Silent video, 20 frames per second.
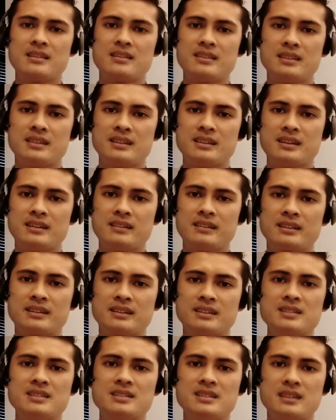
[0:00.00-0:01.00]
the
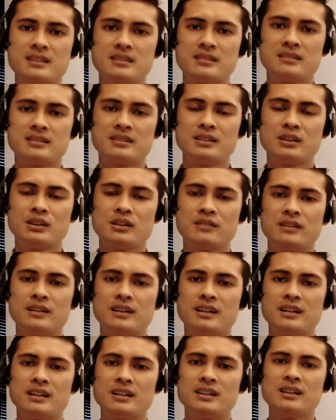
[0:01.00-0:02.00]
Director General of
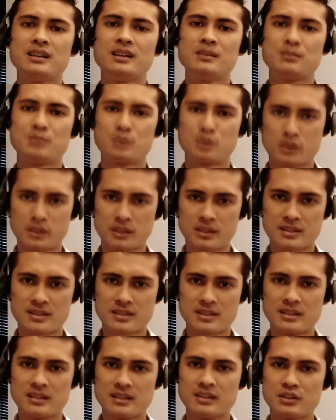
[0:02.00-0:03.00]
Halal
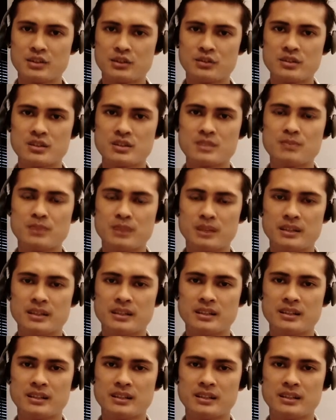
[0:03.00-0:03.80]
Products Assurance Body,